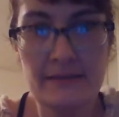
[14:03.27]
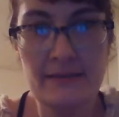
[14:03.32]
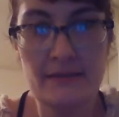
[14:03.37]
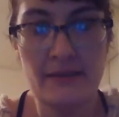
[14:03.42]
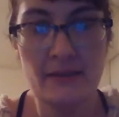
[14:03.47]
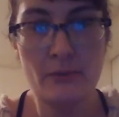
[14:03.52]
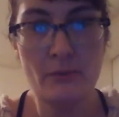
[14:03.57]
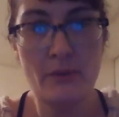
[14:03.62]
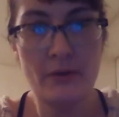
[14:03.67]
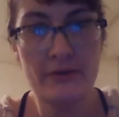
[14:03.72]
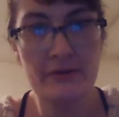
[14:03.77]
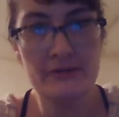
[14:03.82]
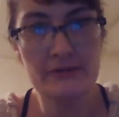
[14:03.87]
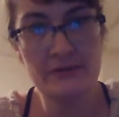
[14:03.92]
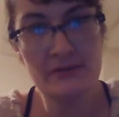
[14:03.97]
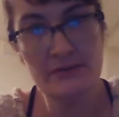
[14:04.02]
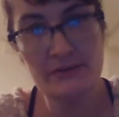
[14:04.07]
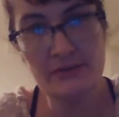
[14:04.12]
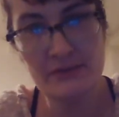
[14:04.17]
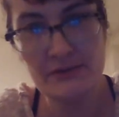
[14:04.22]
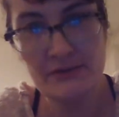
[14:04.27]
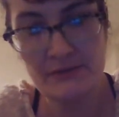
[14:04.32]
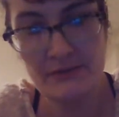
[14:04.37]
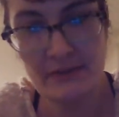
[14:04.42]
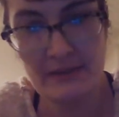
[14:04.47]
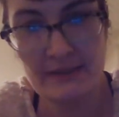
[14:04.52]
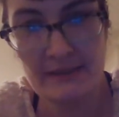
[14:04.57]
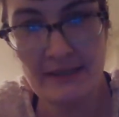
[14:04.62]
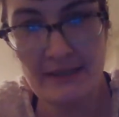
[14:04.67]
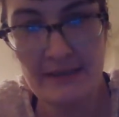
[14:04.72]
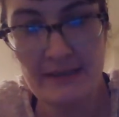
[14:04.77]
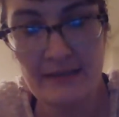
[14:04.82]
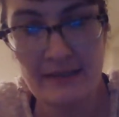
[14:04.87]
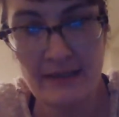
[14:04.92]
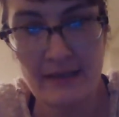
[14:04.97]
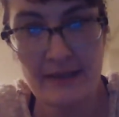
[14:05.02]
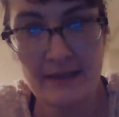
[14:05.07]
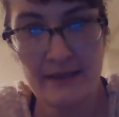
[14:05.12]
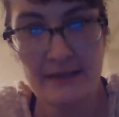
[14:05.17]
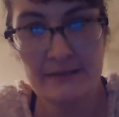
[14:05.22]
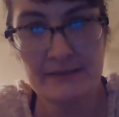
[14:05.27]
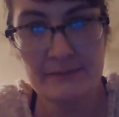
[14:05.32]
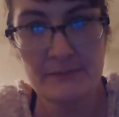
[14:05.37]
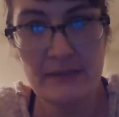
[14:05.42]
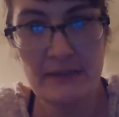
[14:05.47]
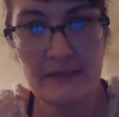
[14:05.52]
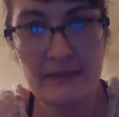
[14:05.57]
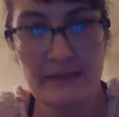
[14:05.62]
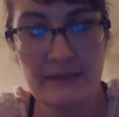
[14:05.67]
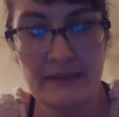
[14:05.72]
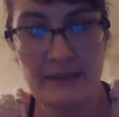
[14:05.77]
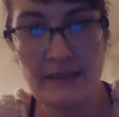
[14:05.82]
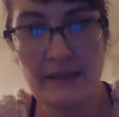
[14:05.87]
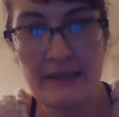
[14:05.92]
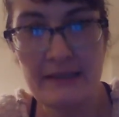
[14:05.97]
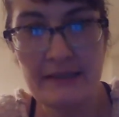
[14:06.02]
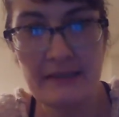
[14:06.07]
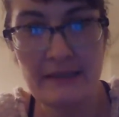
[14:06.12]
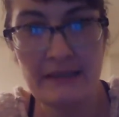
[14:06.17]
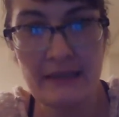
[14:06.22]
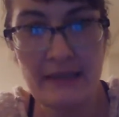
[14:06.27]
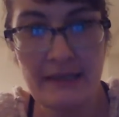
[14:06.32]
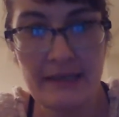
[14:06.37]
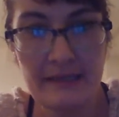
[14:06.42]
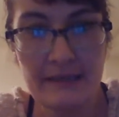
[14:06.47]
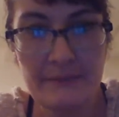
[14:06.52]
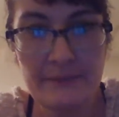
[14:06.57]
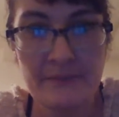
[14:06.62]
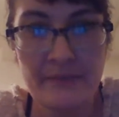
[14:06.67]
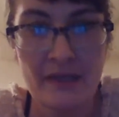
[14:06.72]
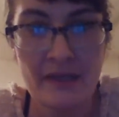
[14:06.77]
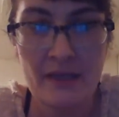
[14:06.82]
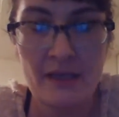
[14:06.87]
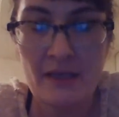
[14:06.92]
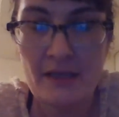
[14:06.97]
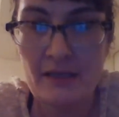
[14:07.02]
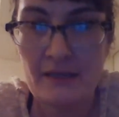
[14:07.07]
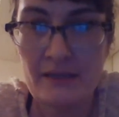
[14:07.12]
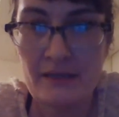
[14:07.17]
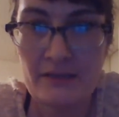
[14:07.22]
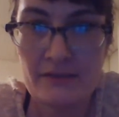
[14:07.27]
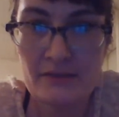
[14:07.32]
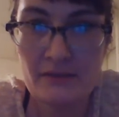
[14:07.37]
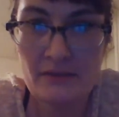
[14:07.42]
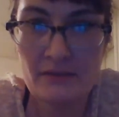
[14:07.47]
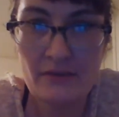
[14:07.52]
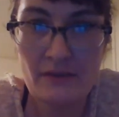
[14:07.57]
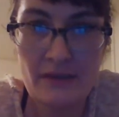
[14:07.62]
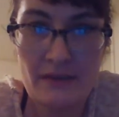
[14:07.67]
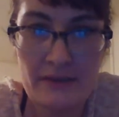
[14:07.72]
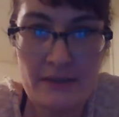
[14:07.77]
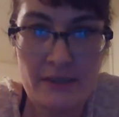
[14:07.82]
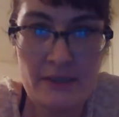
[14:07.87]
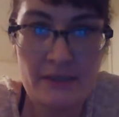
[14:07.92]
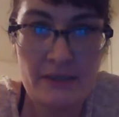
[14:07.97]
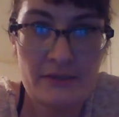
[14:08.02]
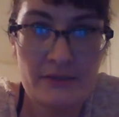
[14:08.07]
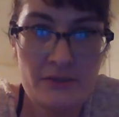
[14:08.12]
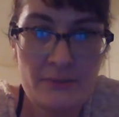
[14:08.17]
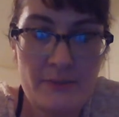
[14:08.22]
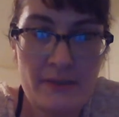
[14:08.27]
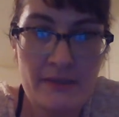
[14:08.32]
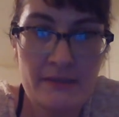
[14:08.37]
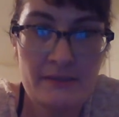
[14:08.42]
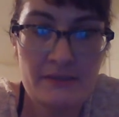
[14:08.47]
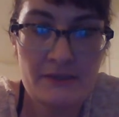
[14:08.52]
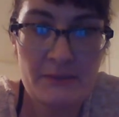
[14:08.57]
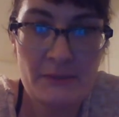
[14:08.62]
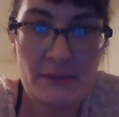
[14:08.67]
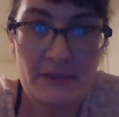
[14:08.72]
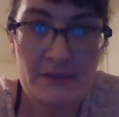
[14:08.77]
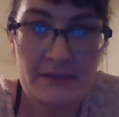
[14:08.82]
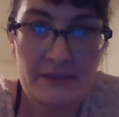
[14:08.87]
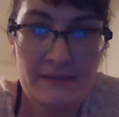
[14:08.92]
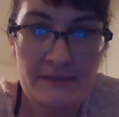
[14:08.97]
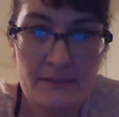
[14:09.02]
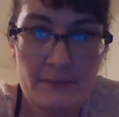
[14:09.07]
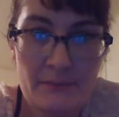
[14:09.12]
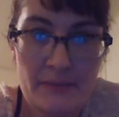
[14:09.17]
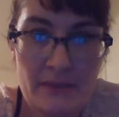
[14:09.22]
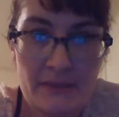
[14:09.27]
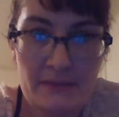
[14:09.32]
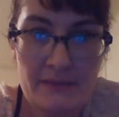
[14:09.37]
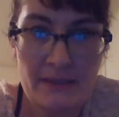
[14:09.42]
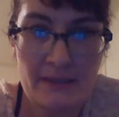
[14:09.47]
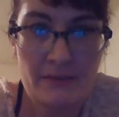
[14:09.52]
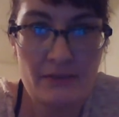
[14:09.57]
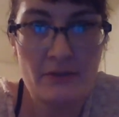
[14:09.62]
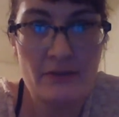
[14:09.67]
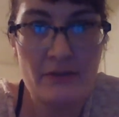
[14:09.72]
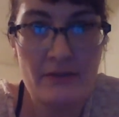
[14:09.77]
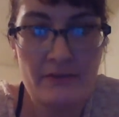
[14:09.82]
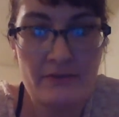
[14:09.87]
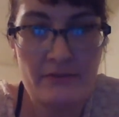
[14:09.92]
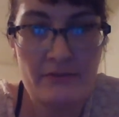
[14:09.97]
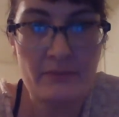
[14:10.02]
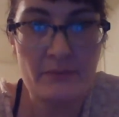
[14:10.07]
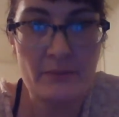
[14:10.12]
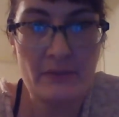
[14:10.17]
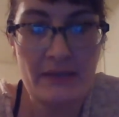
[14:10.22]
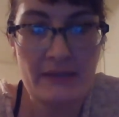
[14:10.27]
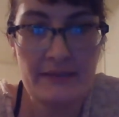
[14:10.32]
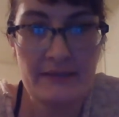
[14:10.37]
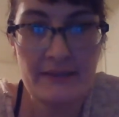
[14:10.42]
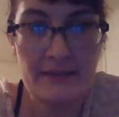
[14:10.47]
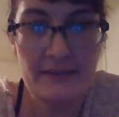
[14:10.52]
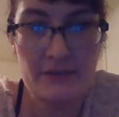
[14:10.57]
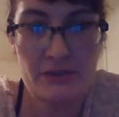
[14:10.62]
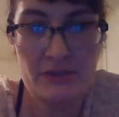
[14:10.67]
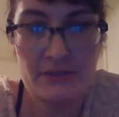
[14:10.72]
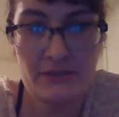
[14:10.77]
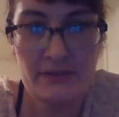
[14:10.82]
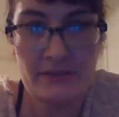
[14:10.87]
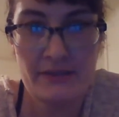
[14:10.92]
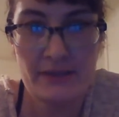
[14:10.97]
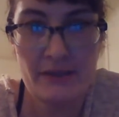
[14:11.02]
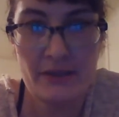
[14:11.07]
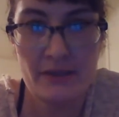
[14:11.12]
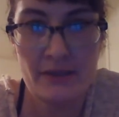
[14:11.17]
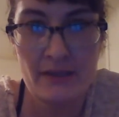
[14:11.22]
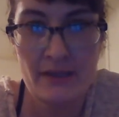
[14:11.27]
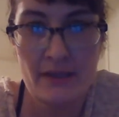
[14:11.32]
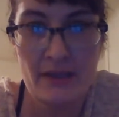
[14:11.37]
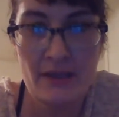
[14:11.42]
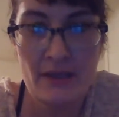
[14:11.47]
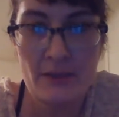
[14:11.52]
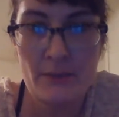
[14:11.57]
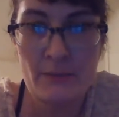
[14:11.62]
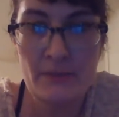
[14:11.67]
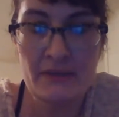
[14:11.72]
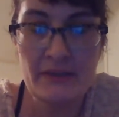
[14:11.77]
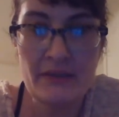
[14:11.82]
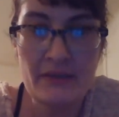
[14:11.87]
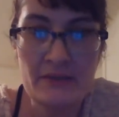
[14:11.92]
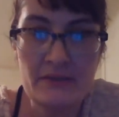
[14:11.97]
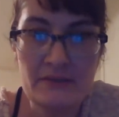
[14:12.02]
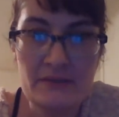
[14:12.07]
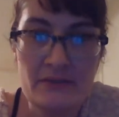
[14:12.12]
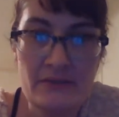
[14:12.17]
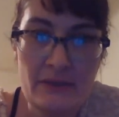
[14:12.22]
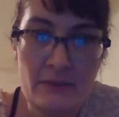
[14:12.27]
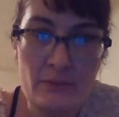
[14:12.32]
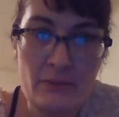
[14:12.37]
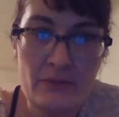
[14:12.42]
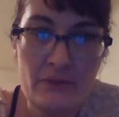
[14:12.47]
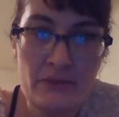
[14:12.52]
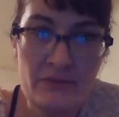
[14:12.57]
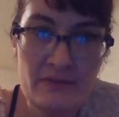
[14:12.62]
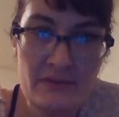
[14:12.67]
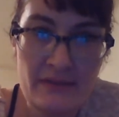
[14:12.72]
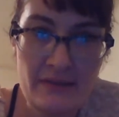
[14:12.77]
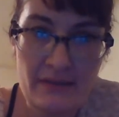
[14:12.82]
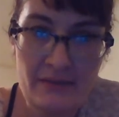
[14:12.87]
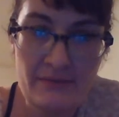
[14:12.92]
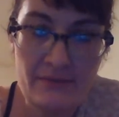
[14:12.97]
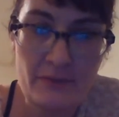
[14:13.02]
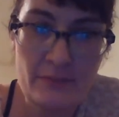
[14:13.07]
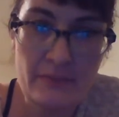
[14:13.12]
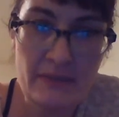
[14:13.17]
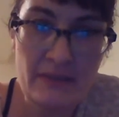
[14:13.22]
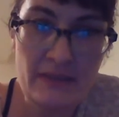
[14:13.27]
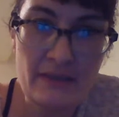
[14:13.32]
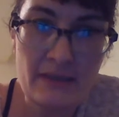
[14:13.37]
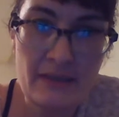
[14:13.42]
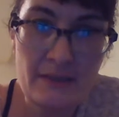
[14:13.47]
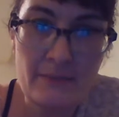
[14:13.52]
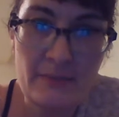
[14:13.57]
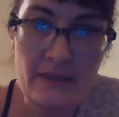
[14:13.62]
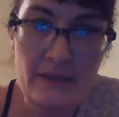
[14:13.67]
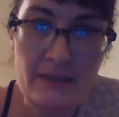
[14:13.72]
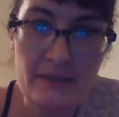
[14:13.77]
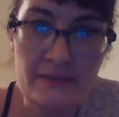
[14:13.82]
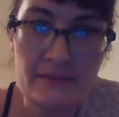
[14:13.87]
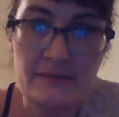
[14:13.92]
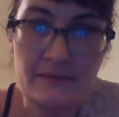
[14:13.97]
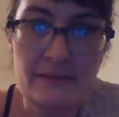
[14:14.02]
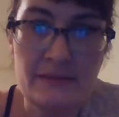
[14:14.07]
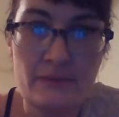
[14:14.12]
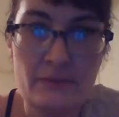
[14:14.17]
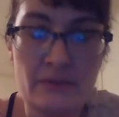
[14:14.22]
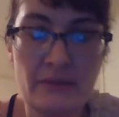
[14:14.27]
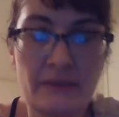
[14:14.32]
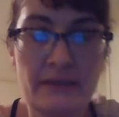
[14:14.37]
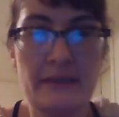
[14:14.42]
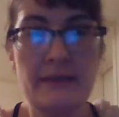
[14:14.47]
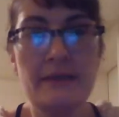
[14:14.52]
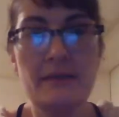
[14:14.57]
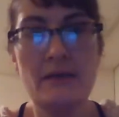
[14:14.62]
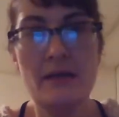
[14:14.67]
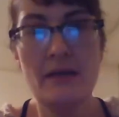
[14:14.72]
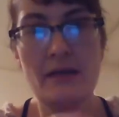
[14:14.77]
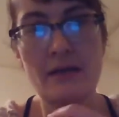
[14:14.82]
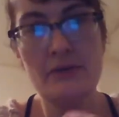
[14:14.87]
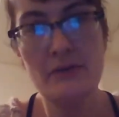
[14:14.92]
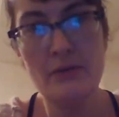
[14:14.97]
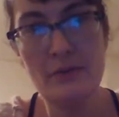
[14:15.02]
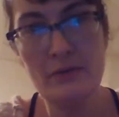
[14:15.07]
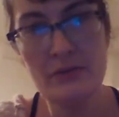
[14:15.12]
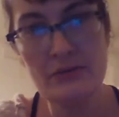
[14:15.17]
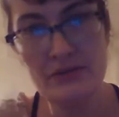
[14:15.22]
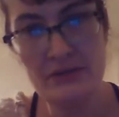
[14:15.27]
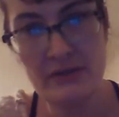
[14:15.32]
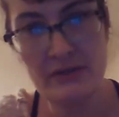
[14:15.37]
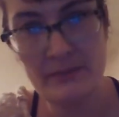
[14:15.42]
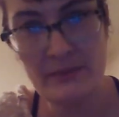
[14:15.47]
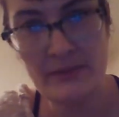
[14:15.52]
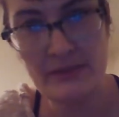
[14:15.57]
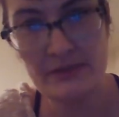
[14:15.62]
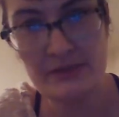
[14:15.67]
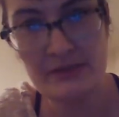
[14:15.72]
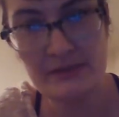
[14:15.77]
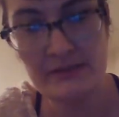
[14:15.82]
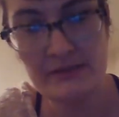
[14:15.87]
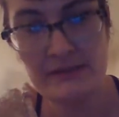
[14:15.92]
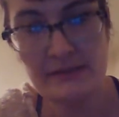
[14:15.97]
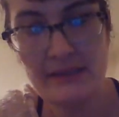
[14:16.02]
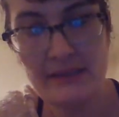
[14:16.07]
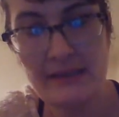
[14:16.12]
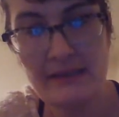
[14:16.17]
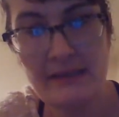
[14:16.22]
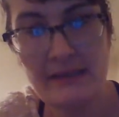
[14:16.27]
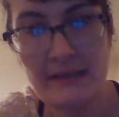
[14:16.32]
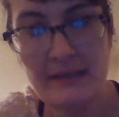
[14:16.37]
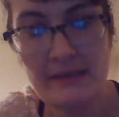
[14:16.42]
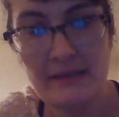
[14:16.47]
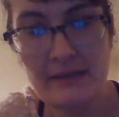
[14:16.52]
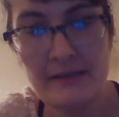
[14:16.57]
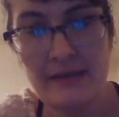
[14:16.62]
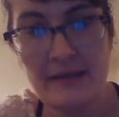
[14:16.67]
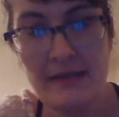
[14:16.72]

uh, water is also used for the dead, and that has mainly ylang ylang. And they used a lot in Jamaican spiritism because they had a lot of plantations there. But they also they won't use that after midnight because it really uh, lowers your inhibitions. And then